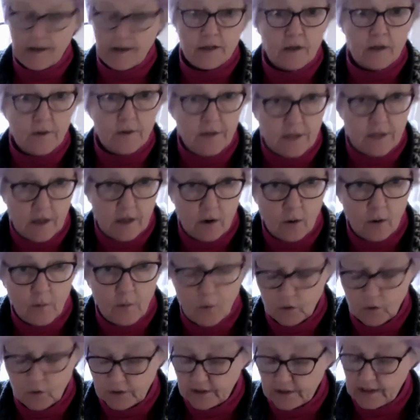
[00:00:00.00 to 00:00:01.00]
I don't need a lot
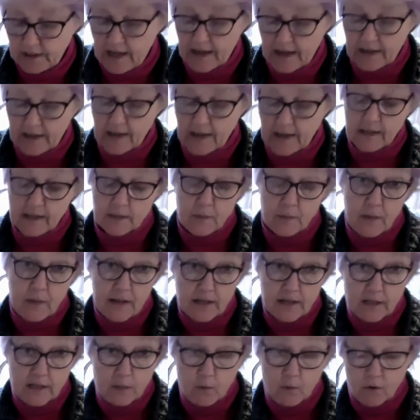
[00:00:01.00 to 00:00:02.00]
more than that. And there's
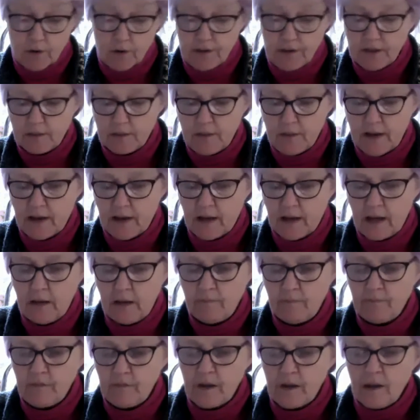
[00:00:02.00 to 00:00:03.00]
plenty more in this
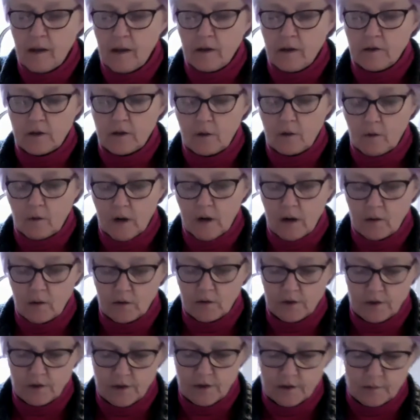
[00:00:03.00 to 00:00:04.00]
packet. So what I will
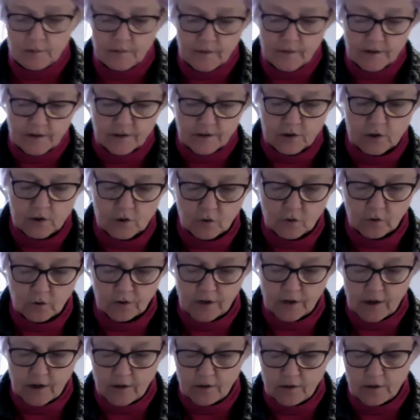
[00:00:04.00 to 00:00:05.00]
do is store
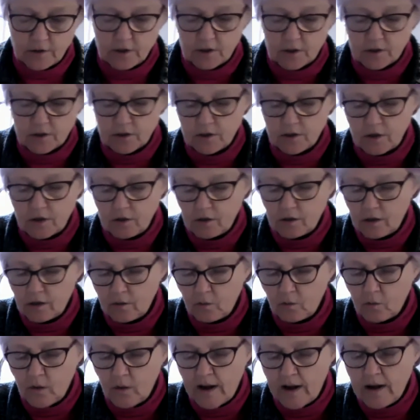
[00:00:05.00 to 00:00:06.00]
those so
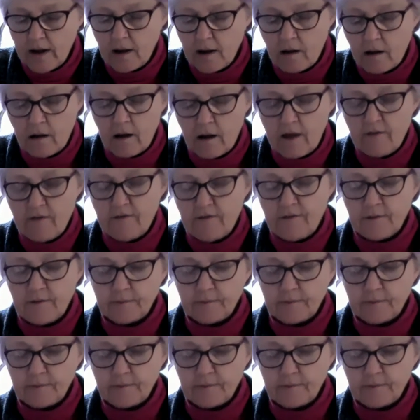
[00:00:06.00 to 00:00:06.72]
that when I've